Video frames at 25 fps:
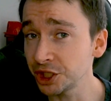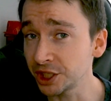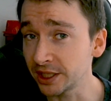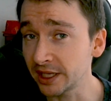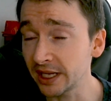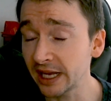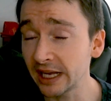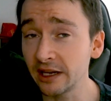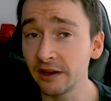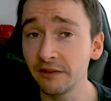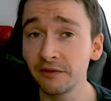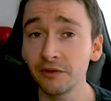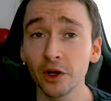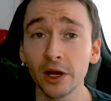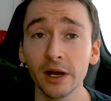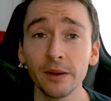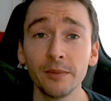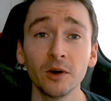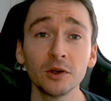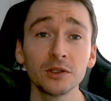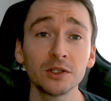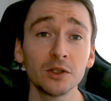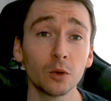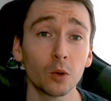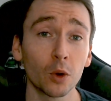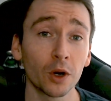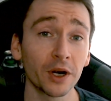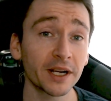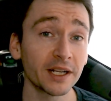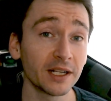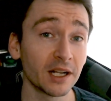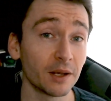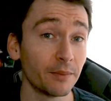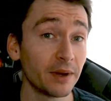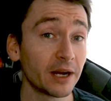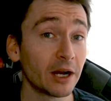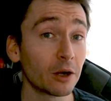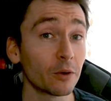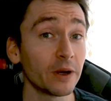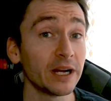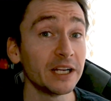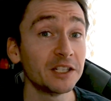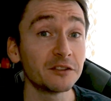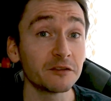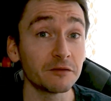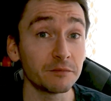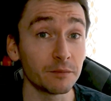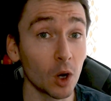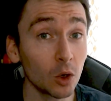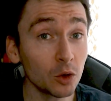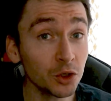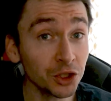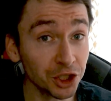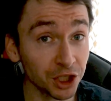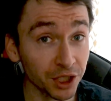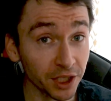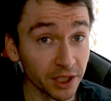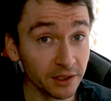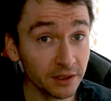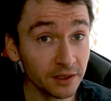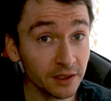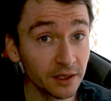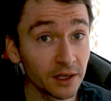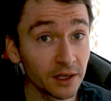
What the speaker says: And if you're able to work in a bigger range of motion,